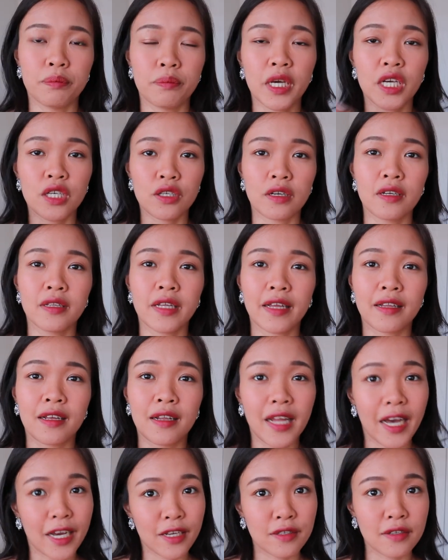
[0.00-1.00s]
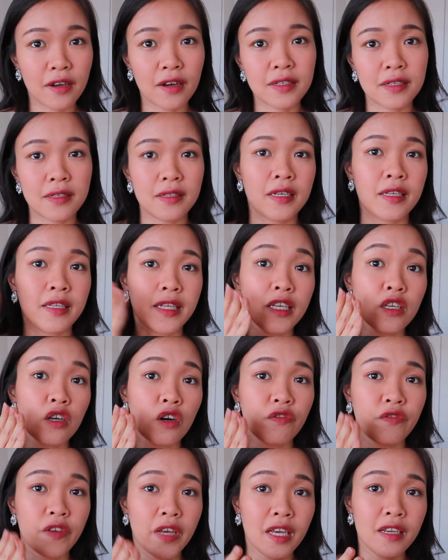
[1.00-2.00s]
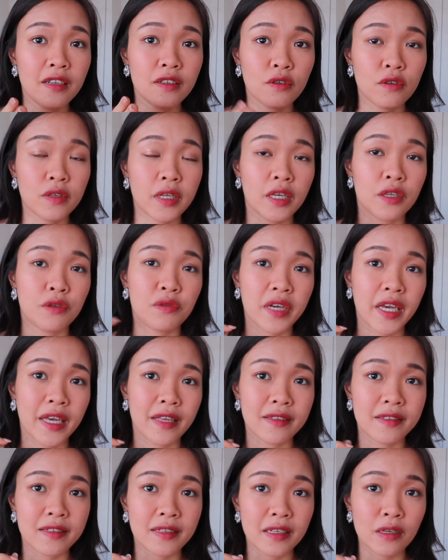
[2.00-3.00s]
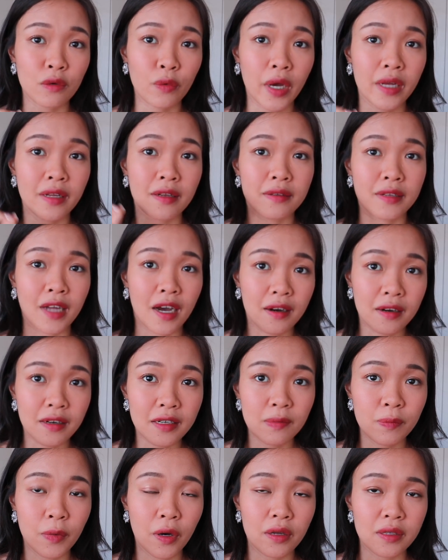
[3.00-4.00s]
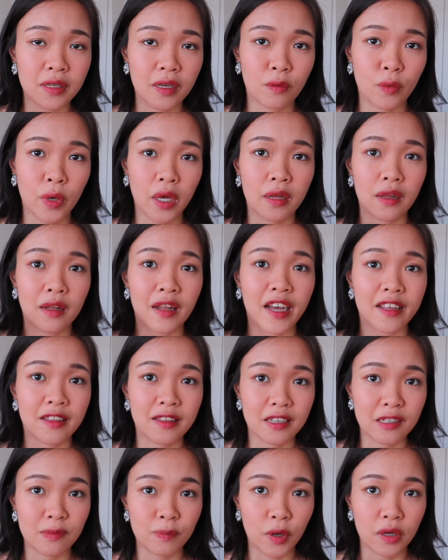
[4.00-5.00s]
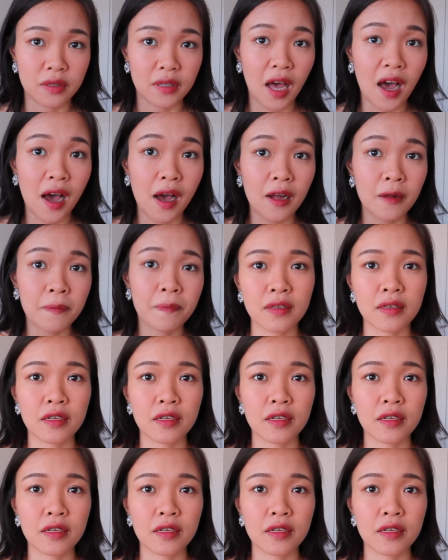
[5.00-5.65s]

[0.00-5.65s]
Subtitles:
Make sure that the light source is hitting your face so that you can see where the darker spots and where the lighter spots are.